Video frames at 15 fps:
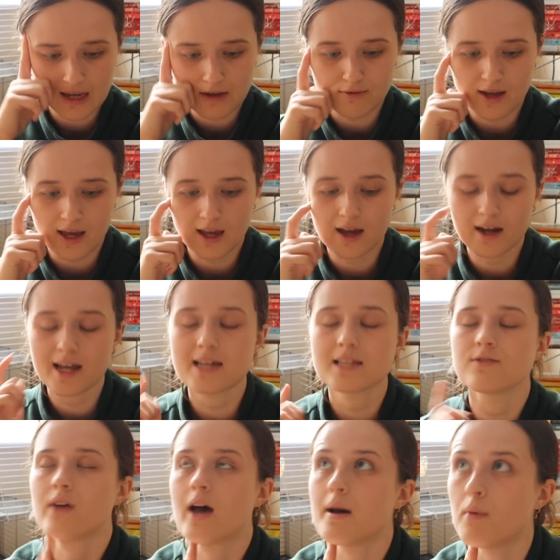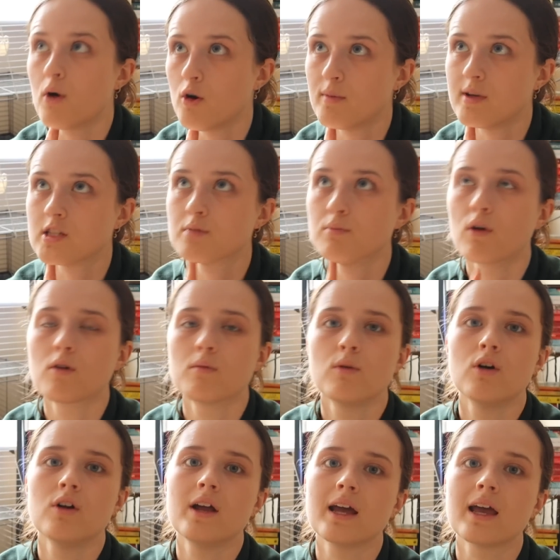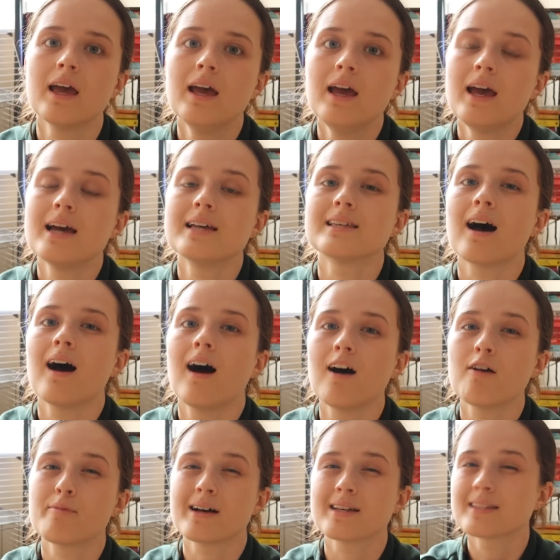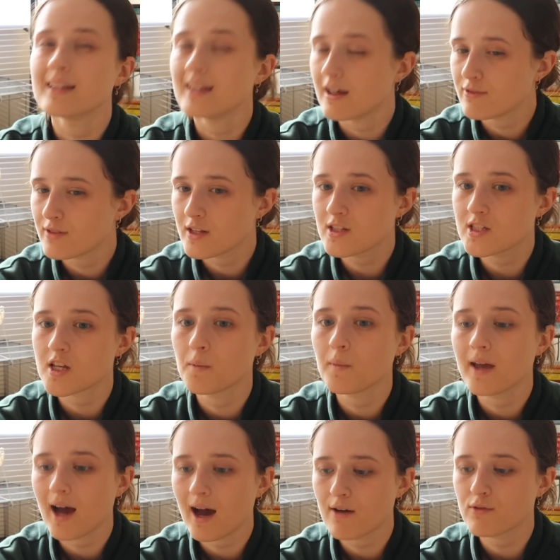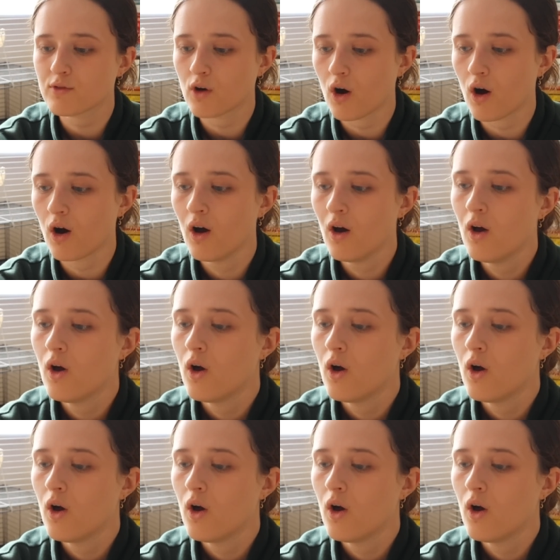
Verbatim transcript: evening and his vet appointment tomorrow morning is at half past 11 so we have got